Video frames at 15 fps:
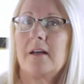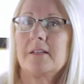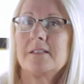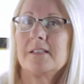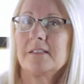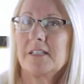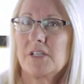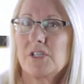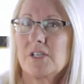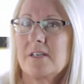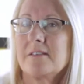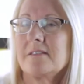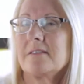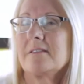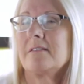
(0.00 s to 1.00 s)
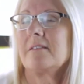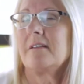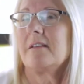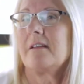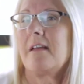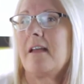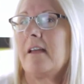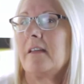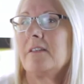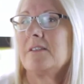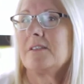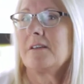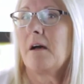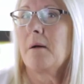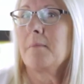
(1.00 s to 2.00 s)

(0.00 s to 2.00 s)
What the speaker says: Delicious. And